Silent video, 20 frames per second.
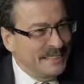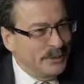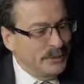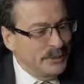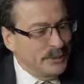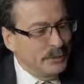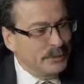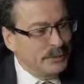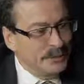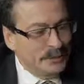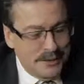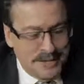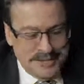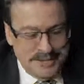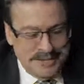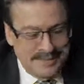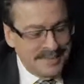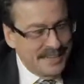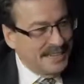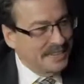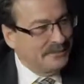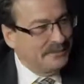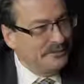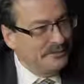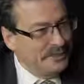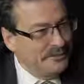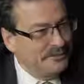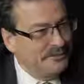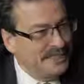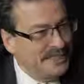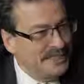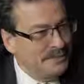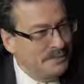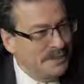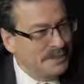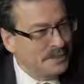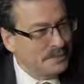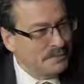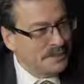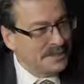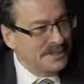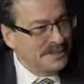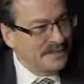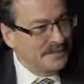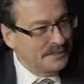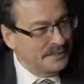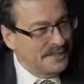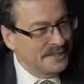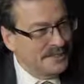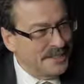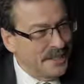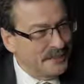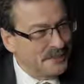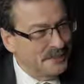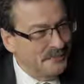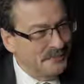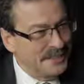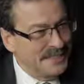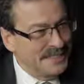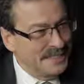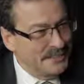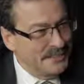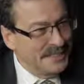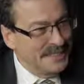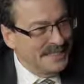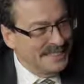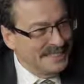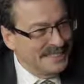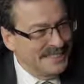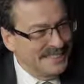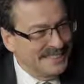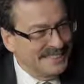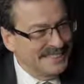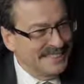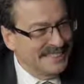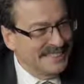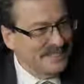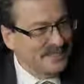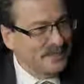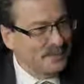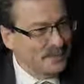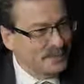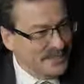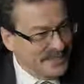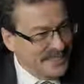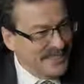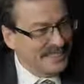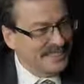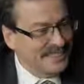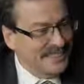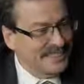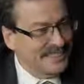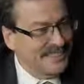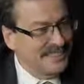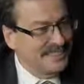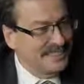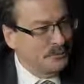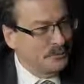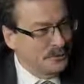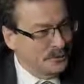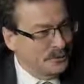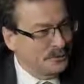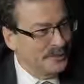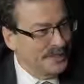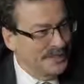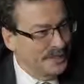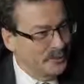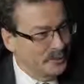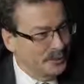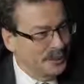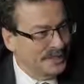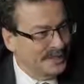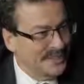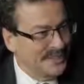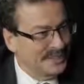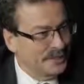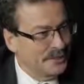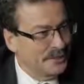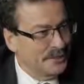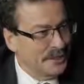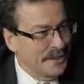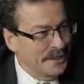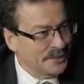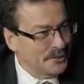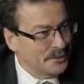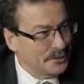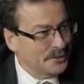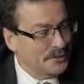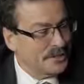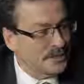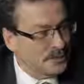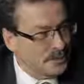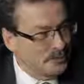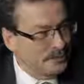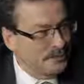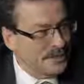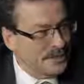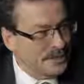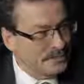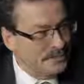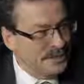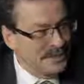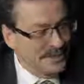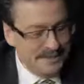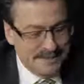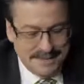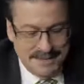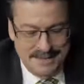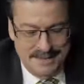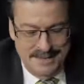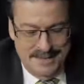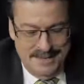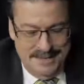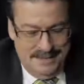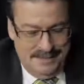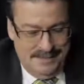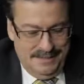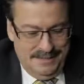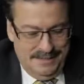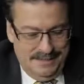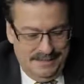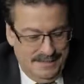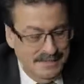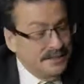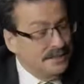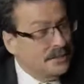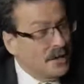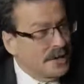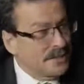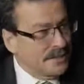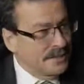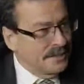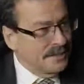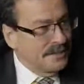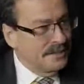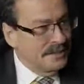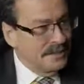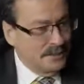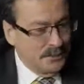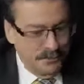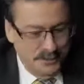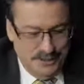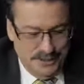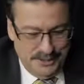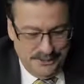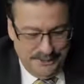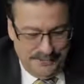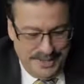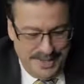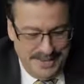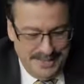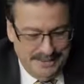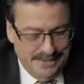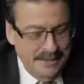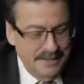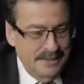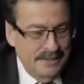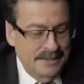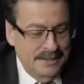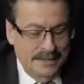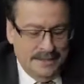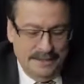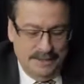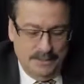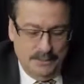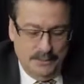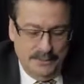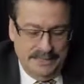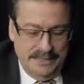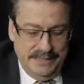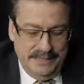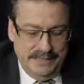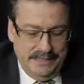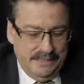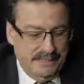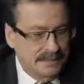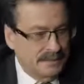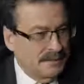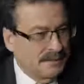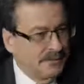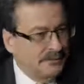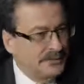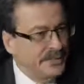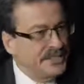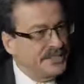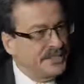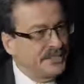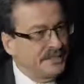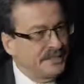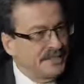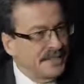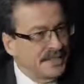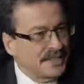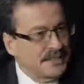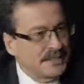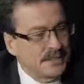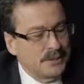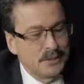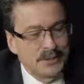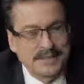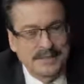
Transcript: We could run it at 15 meters per second, 3,000 feet a minute, yes, to check that it would really work at such super speeds. It does it. It works fine. We did friction tests.